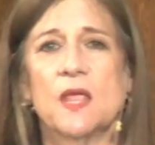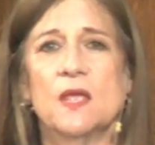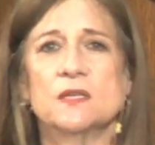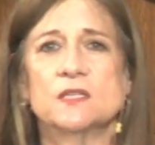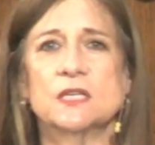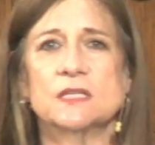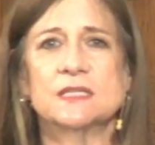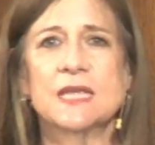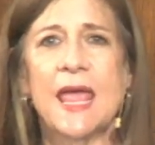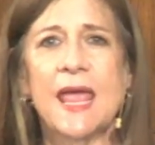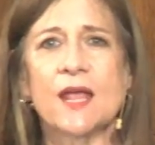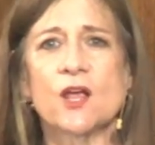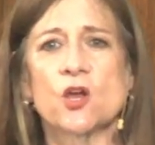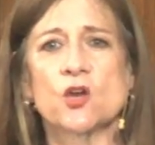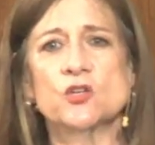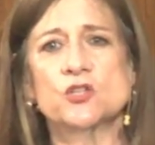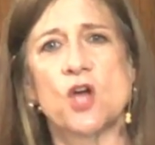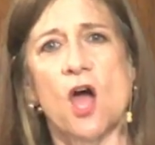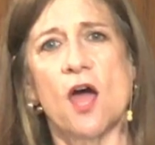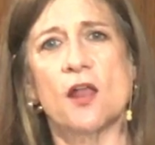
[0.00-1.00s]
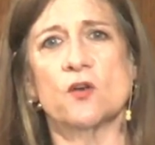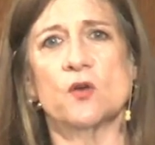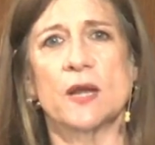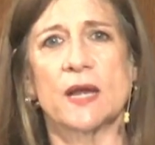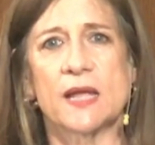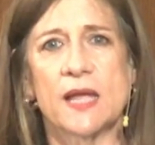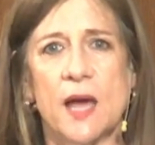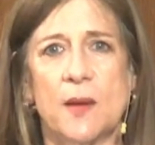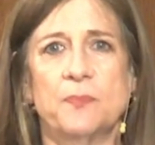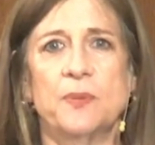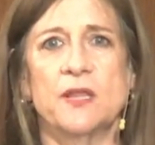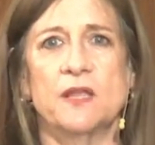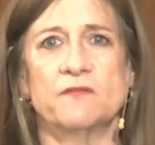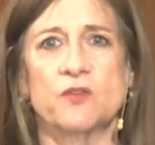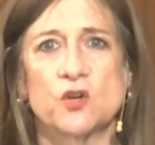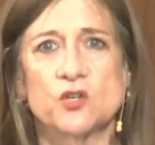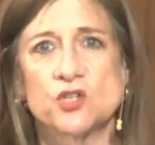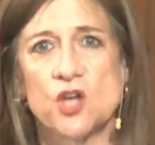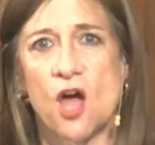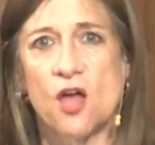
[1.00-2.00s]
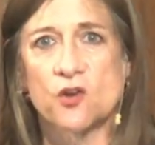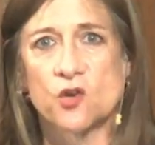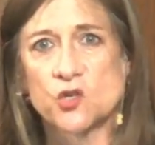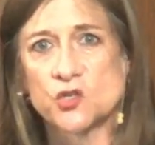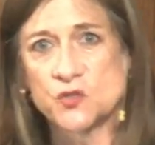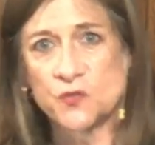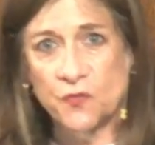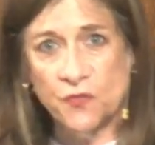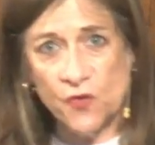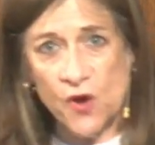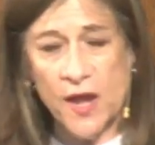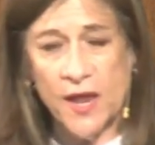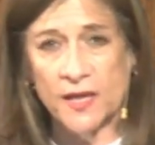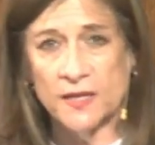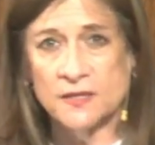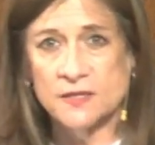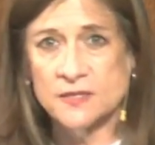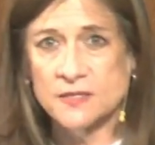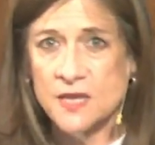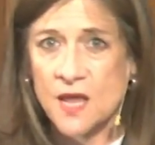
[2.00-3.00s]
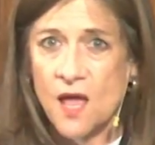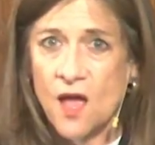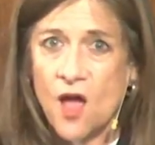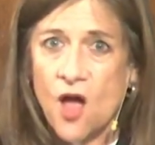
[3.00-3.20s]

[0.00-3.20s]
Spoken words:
to take her daughter and a couple of her daughter's friends